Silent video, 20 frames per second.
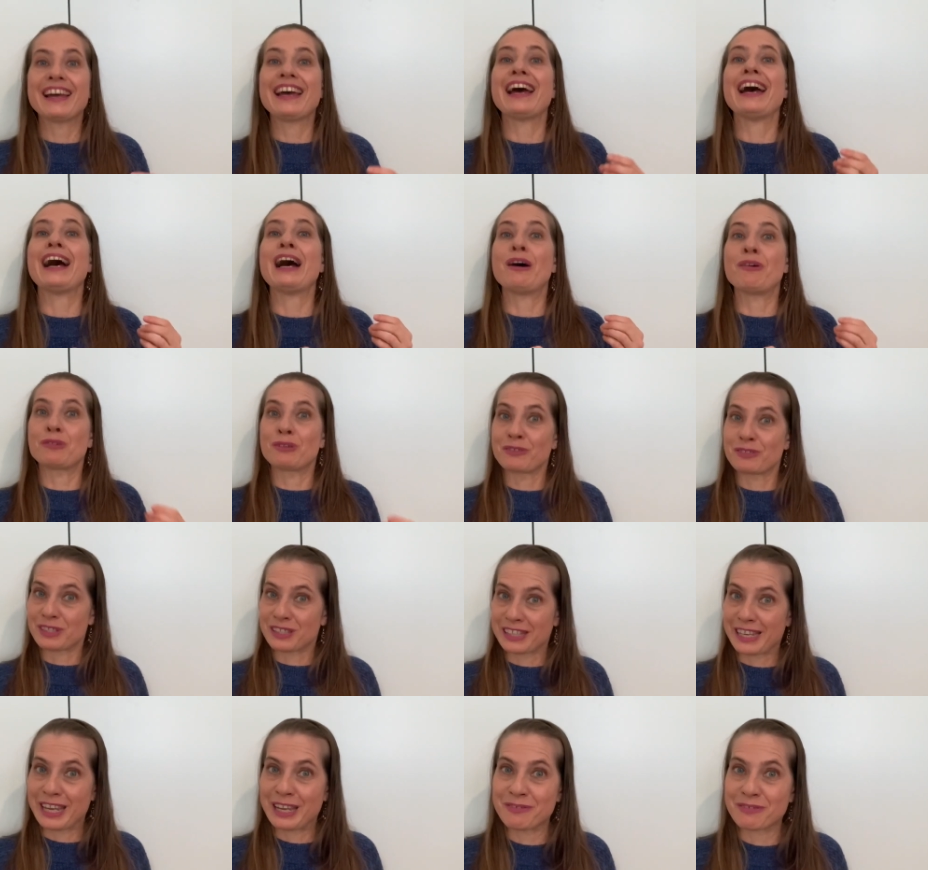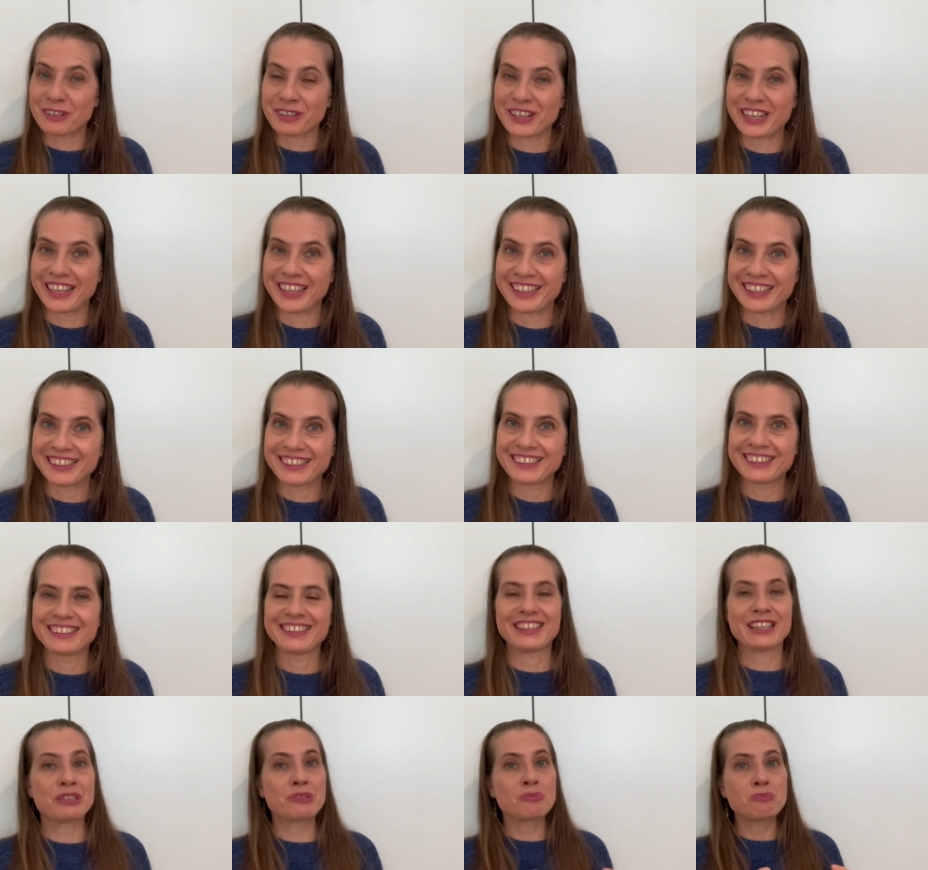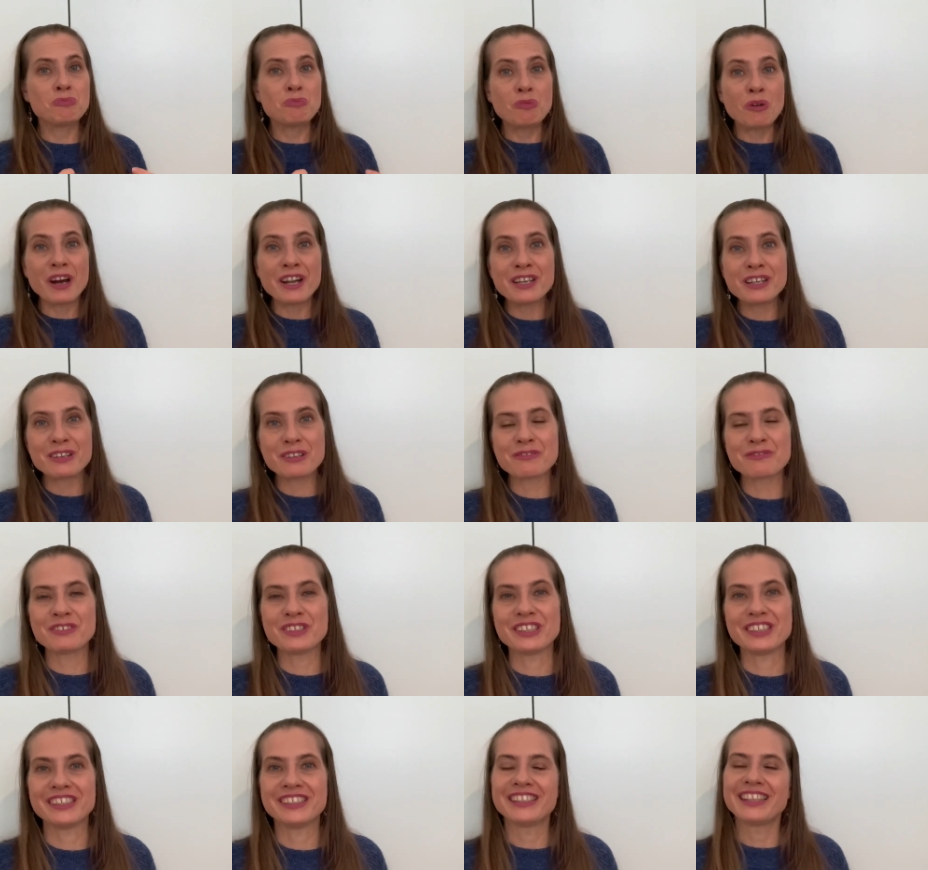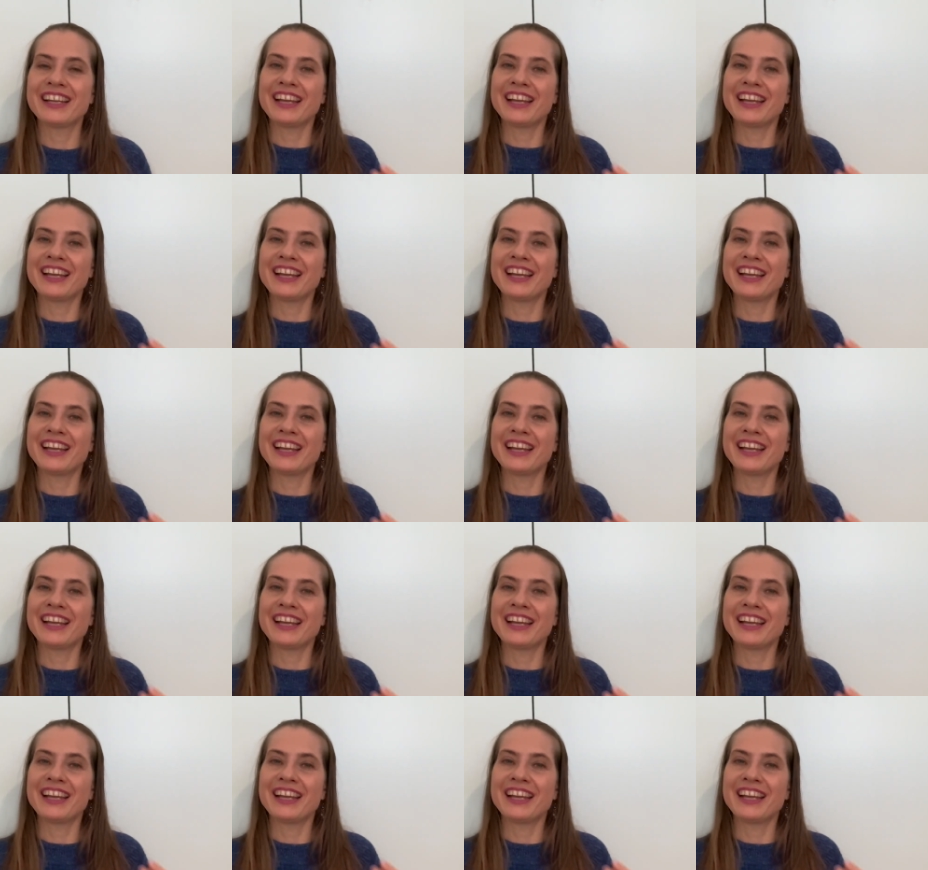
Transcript: out of slavery. It's wonderful.